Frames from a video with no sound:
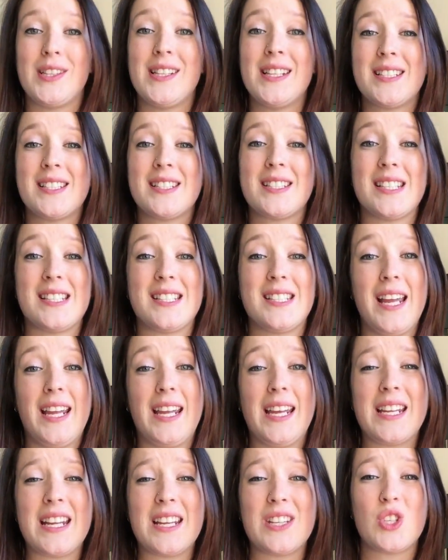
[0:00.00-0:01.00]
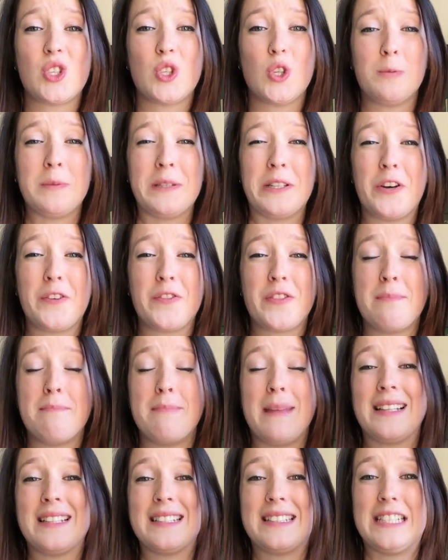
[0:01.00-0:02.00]
this is the second installment of the
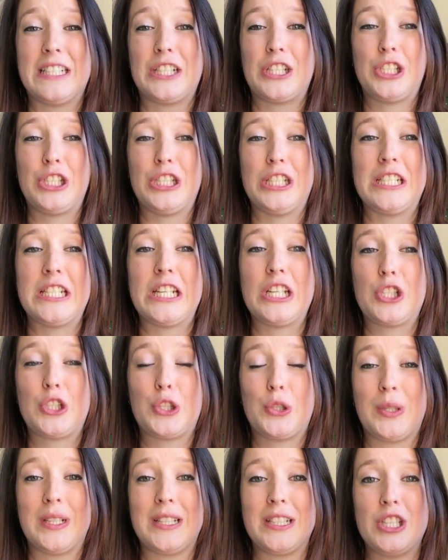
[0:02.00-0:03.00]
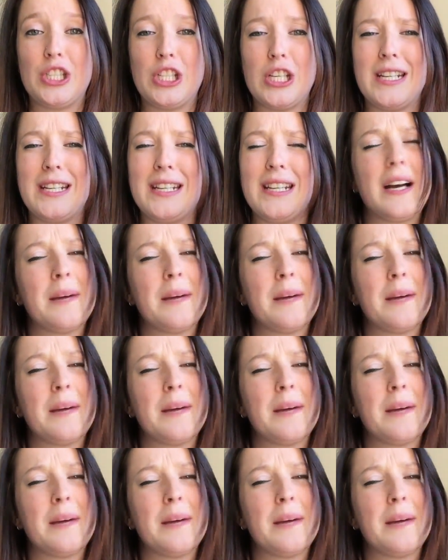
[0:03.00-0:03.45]
Malediction trilogy.